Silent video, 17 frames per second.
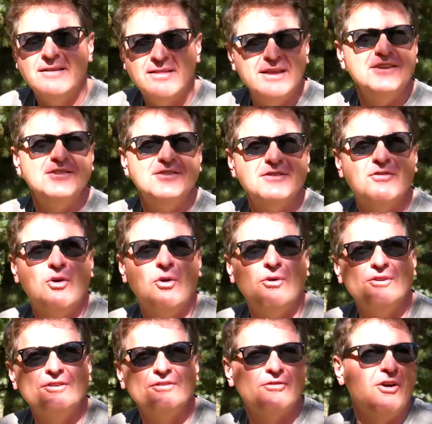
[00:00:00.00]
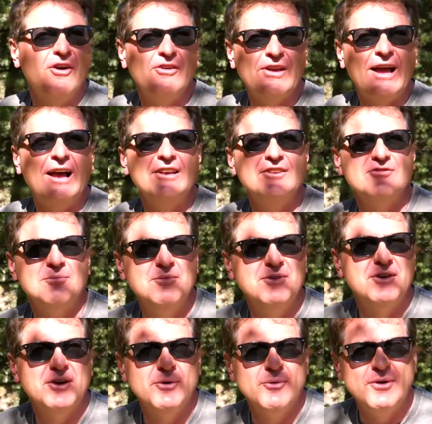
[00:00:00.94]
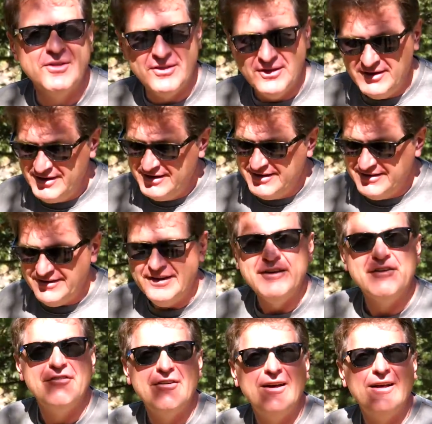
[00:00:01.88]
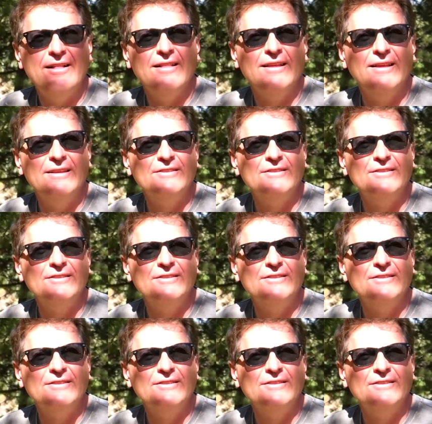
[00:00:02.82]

This, of course, for all you guys familiar with TFL,